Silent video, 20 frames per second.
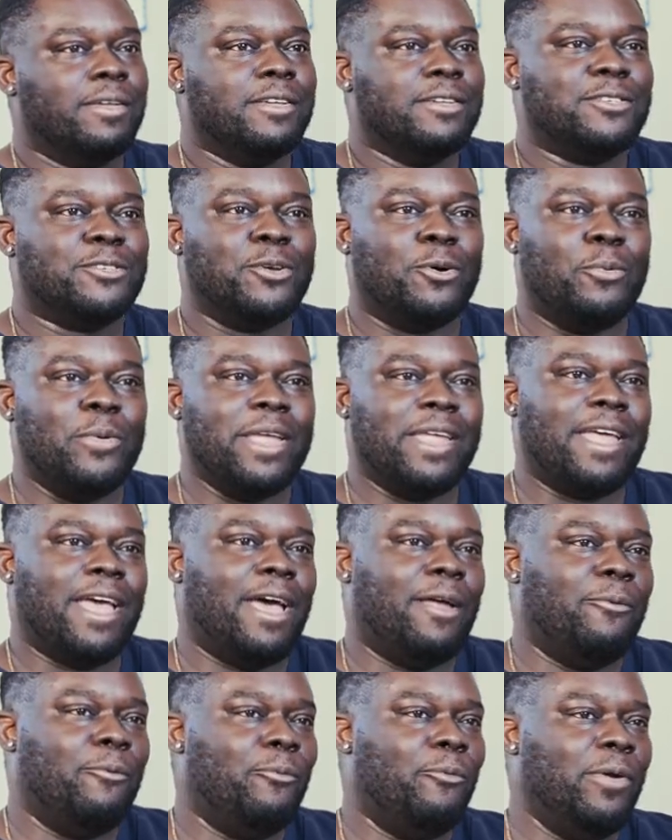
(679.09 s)
so we
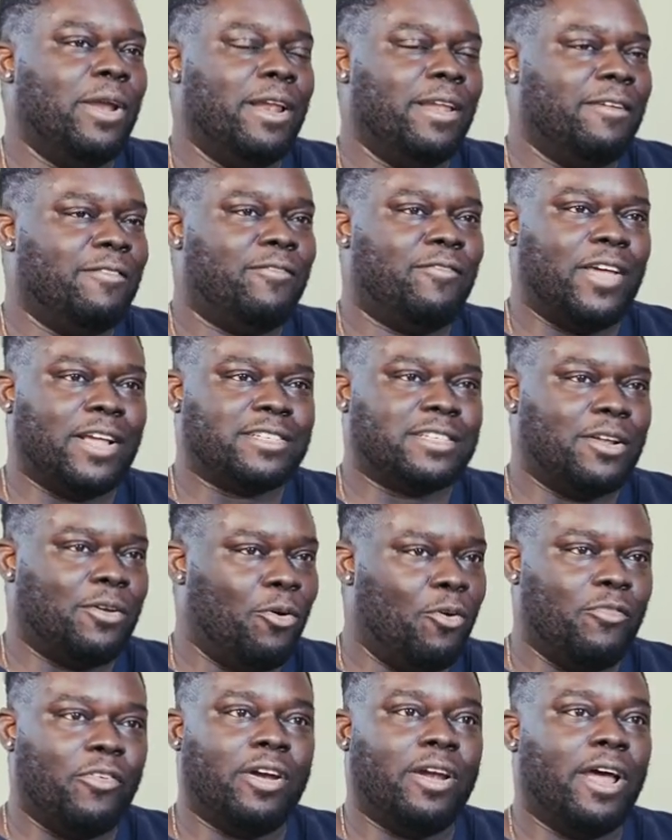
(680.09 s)
can't really fix it
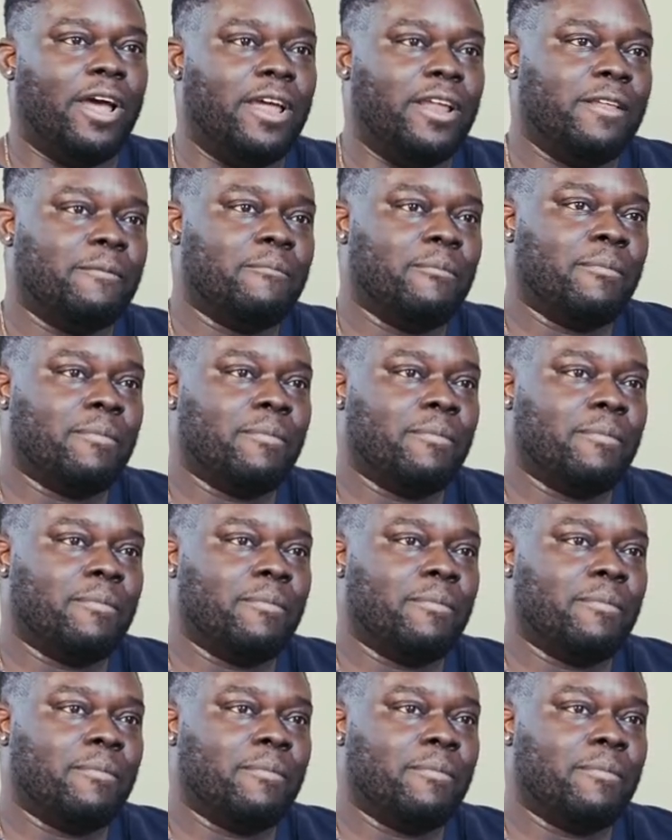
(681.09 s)
overnight.